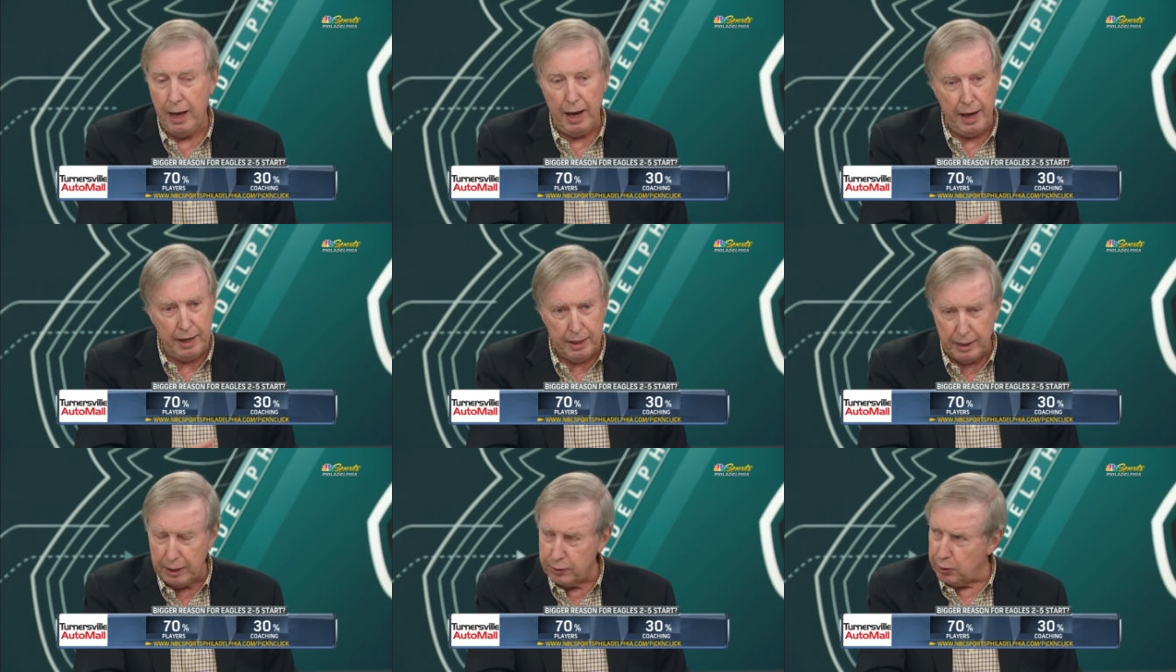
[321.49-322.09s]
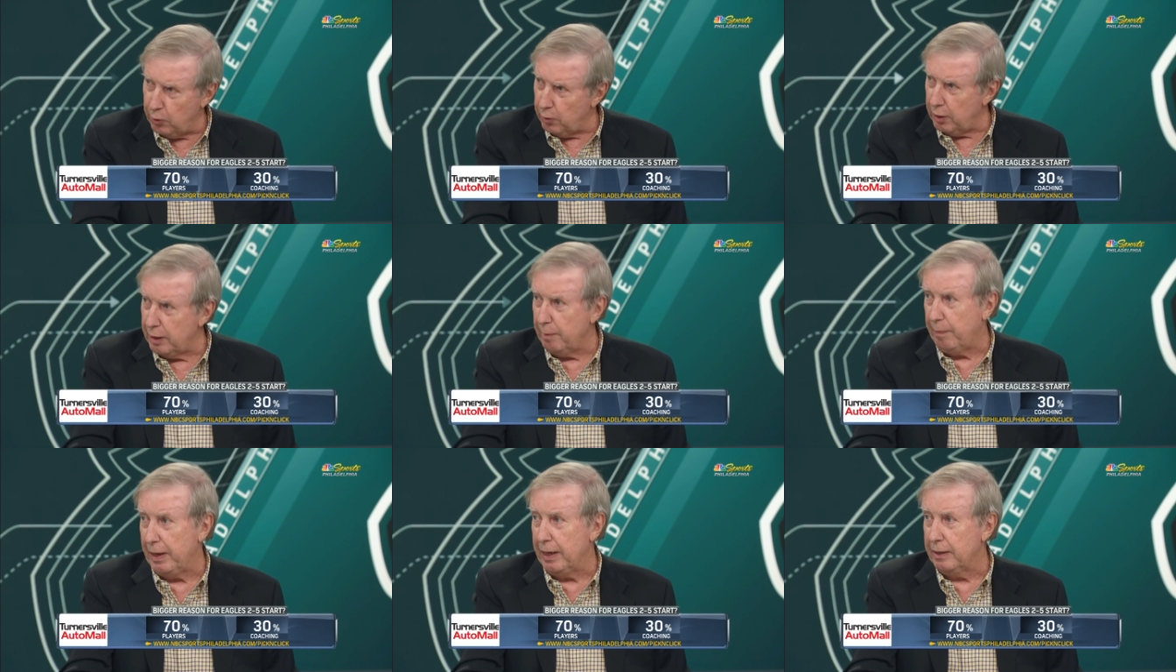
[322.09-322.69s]
and then they
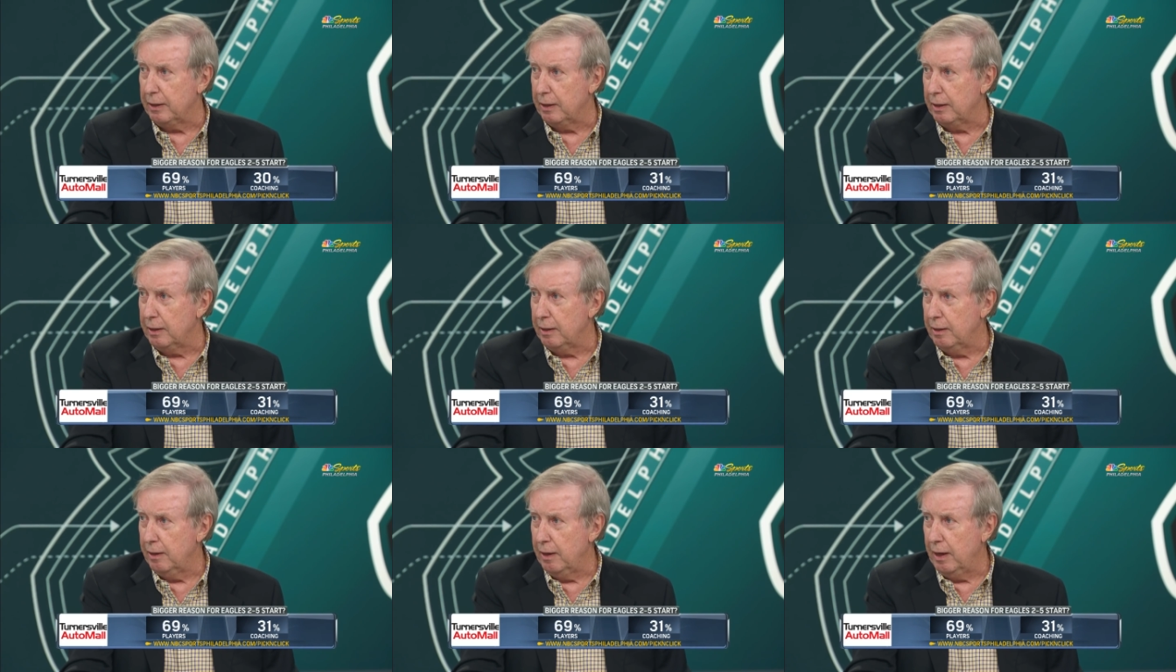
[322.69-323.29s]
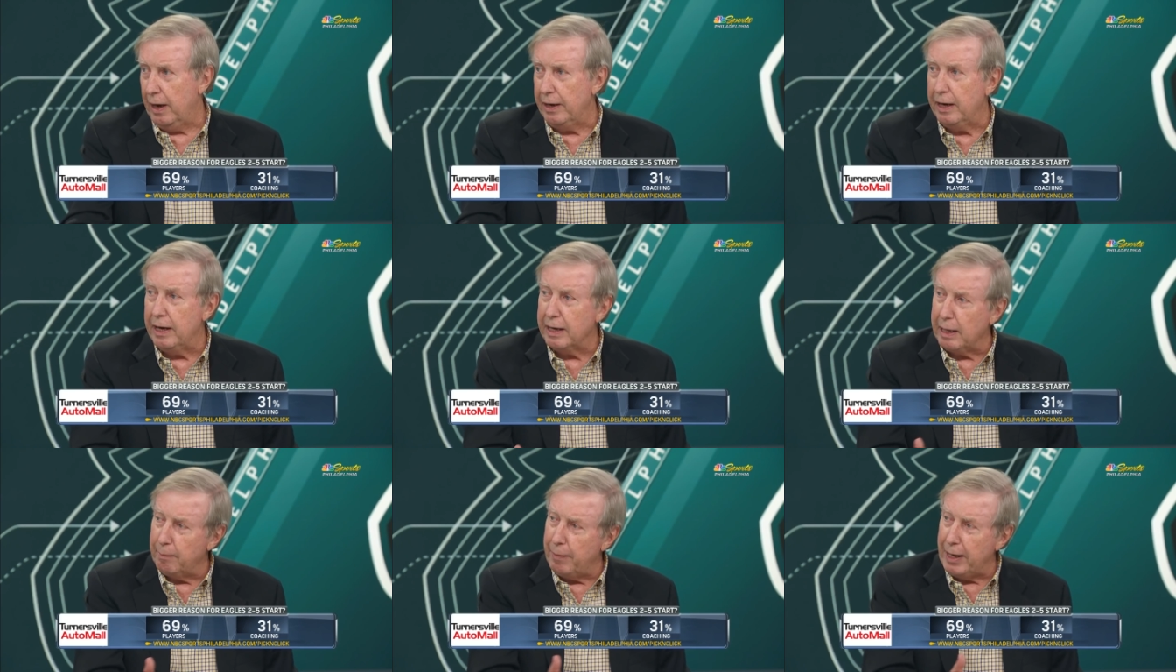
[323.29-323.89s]
totally abandon it, and
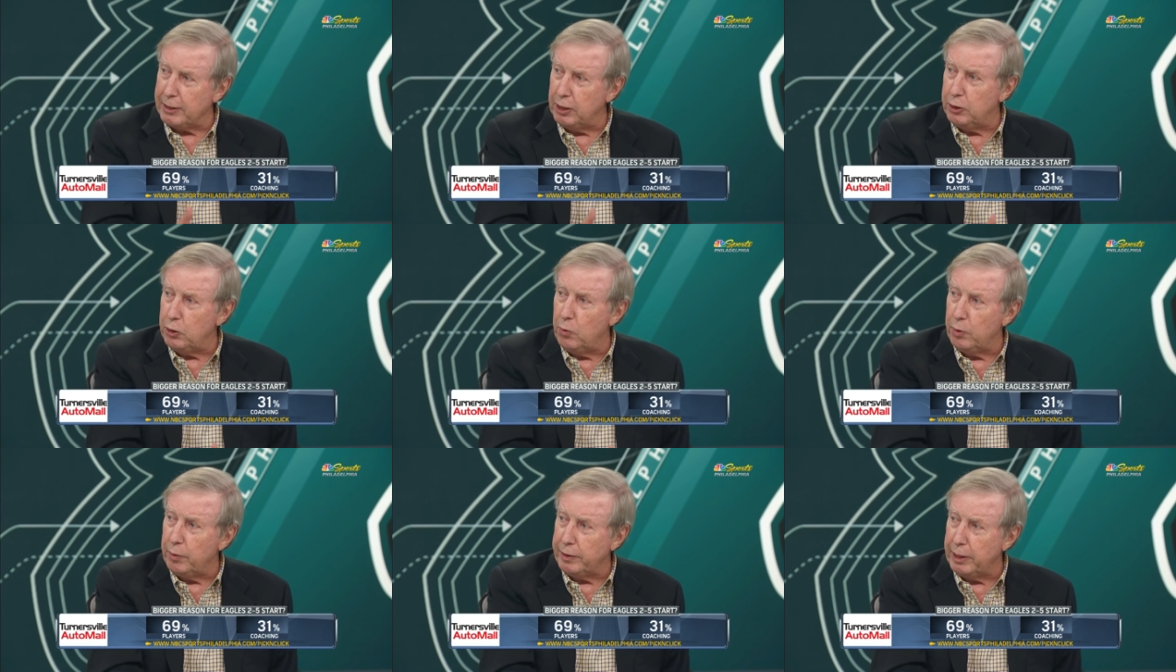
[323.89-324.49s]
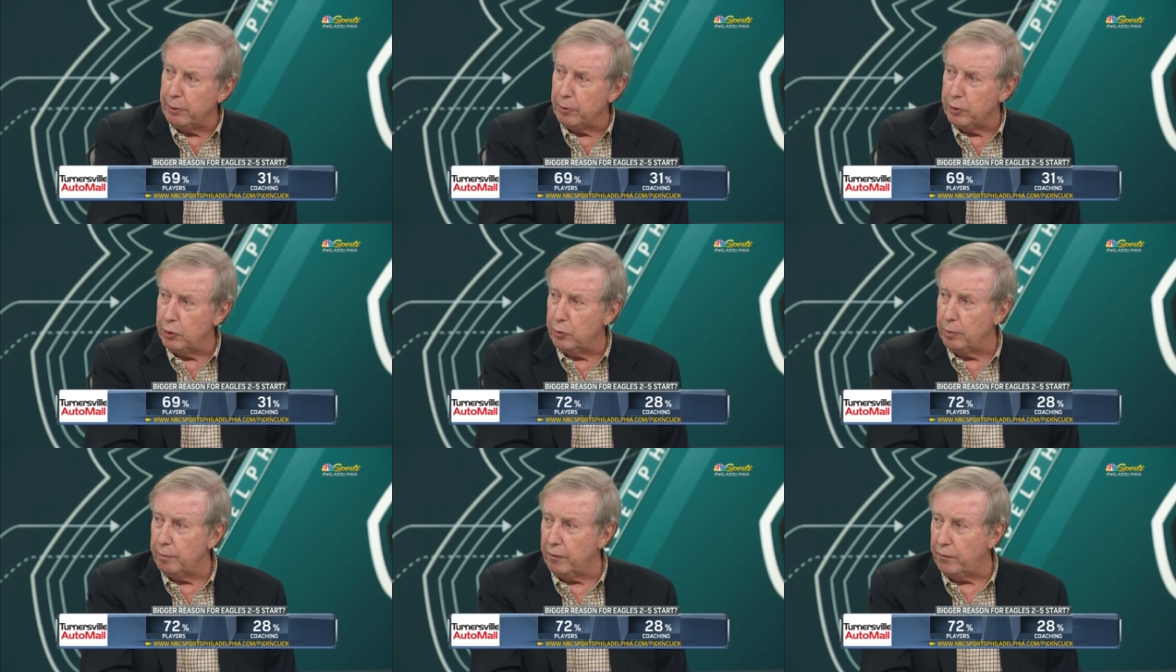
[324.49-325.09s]
then they get back to doing what they were
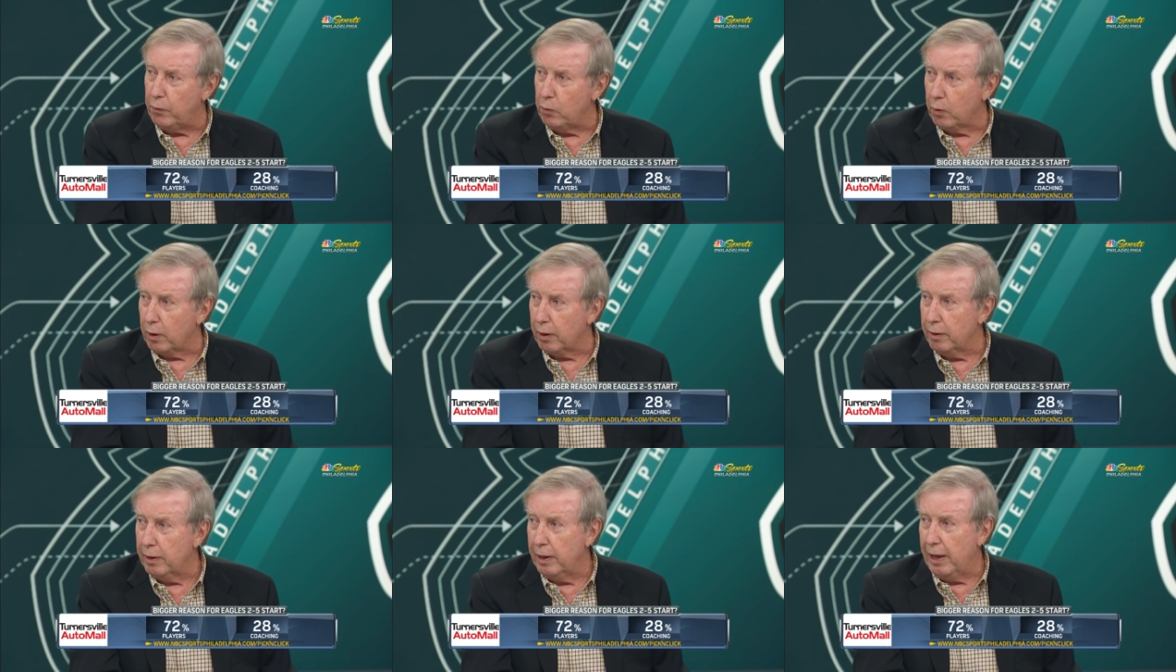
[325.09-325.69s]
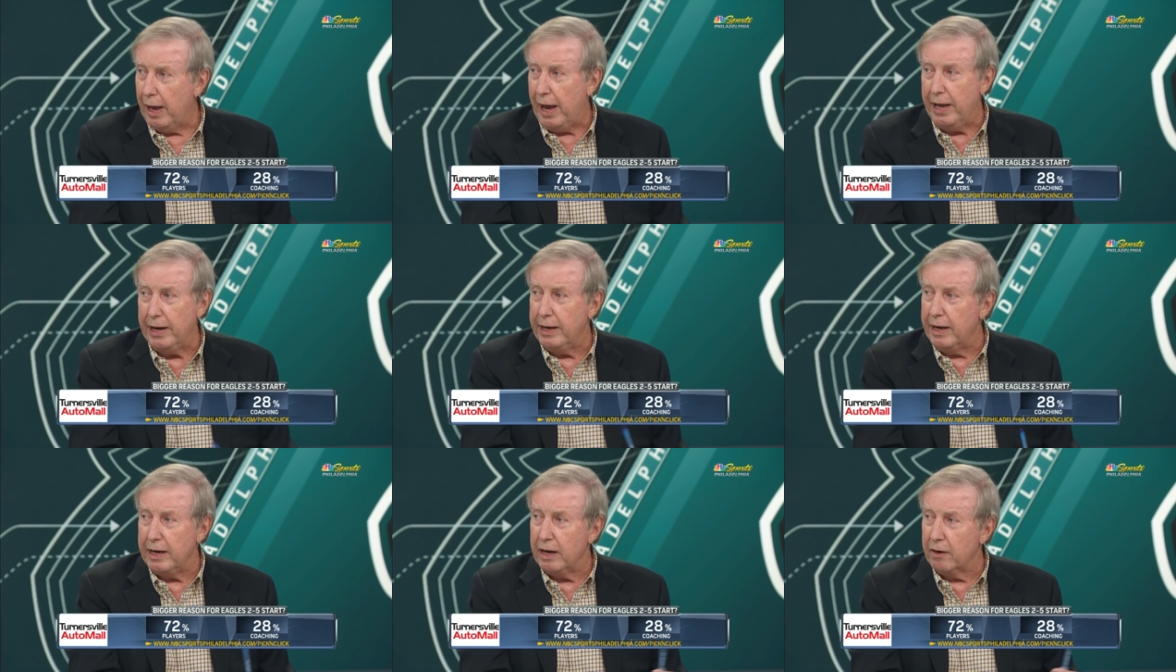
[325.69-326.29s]
doing before,
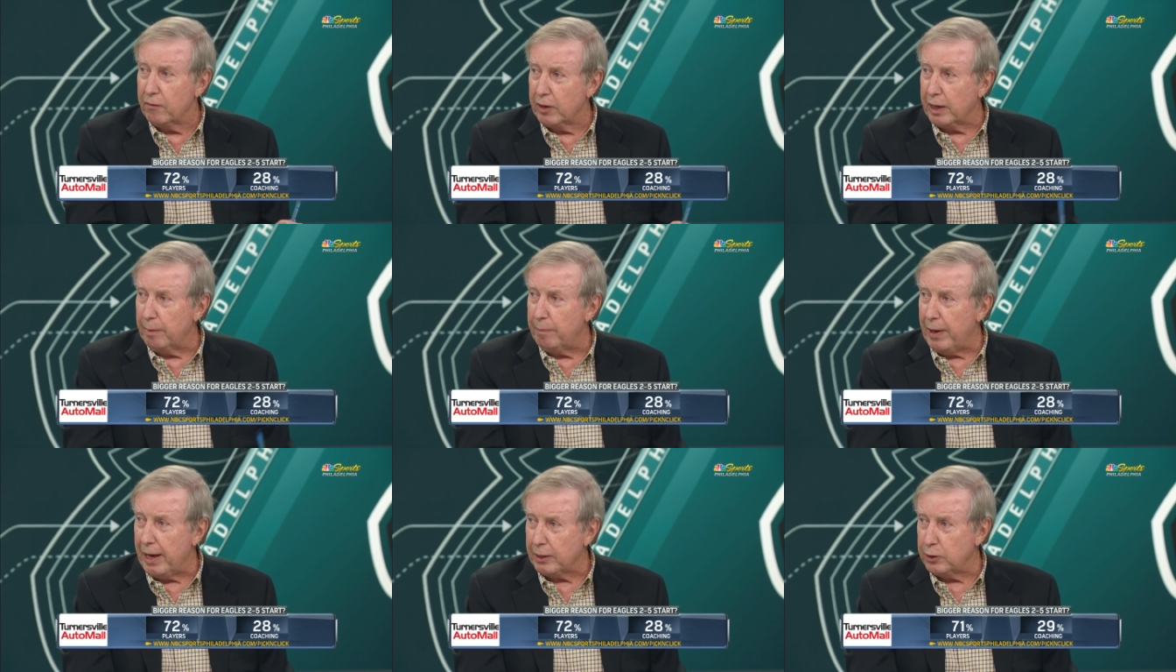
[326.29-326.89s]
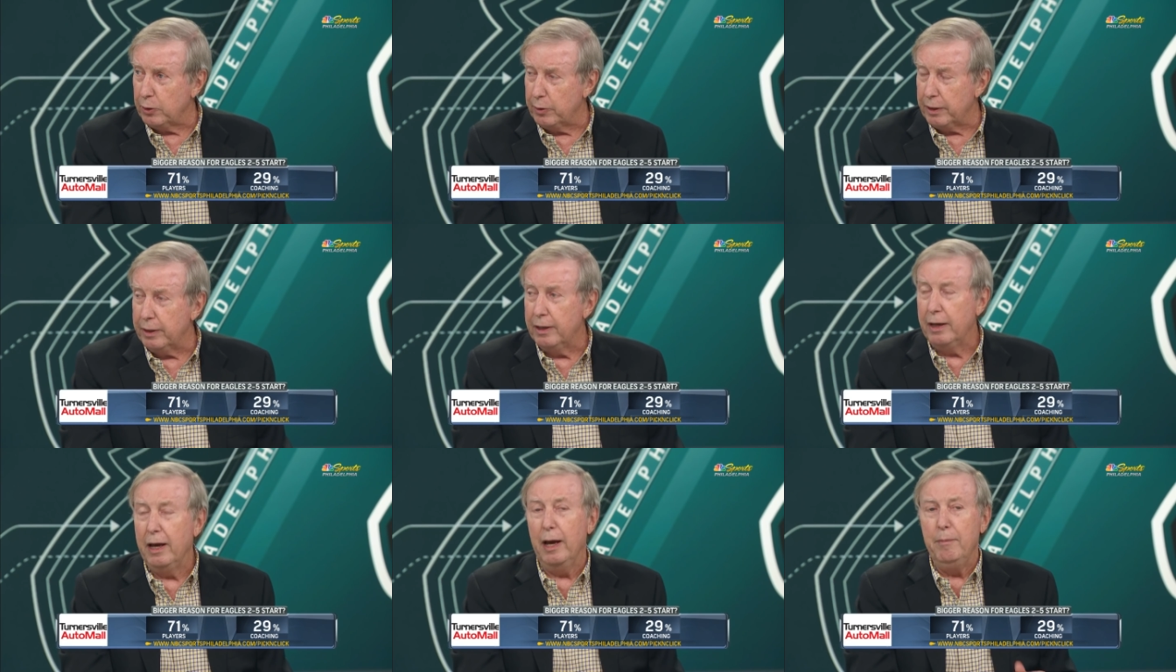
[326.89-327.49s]
and then they never get back to it.
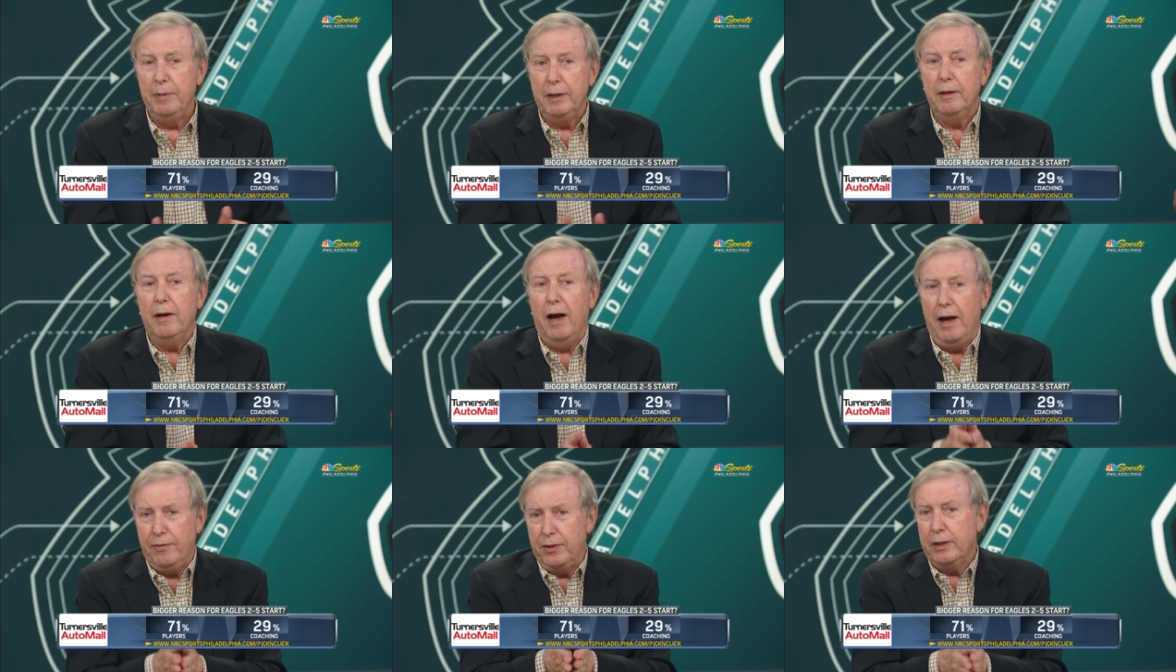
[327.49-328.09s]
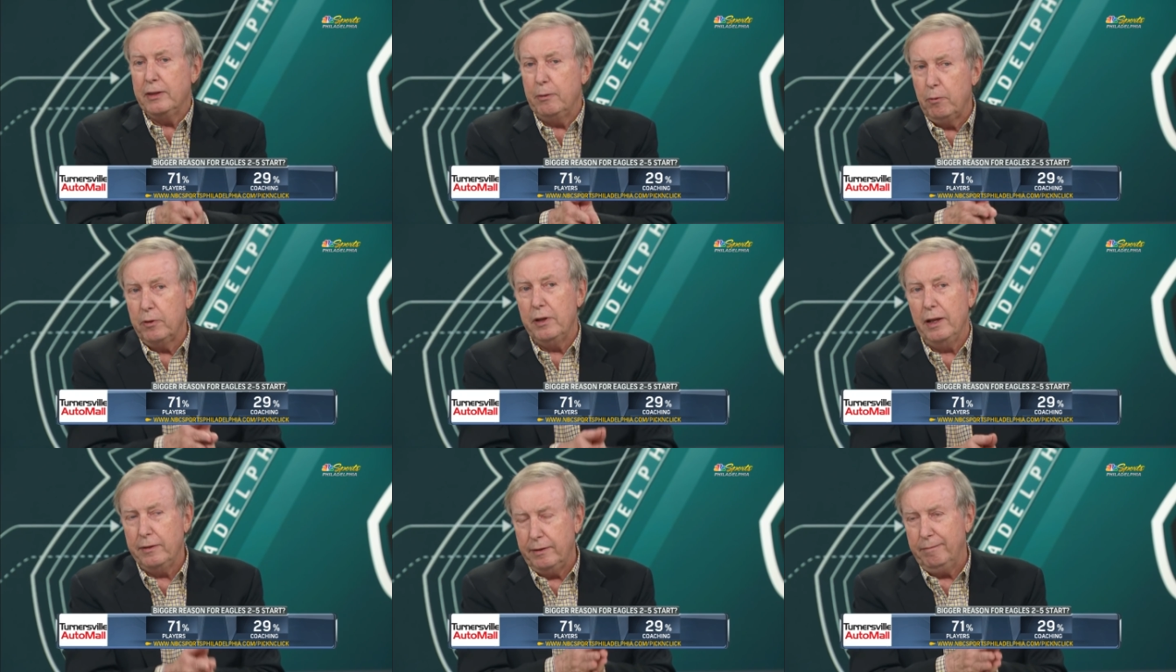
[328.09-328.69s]
I mean, I think they were
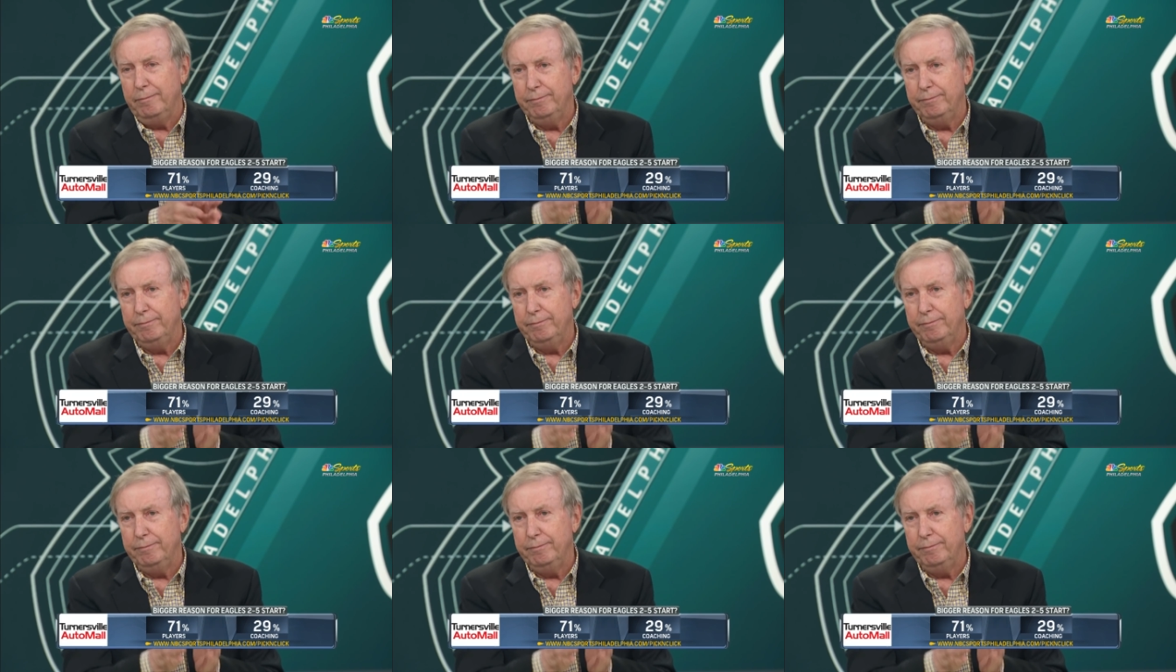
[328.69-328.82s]
not.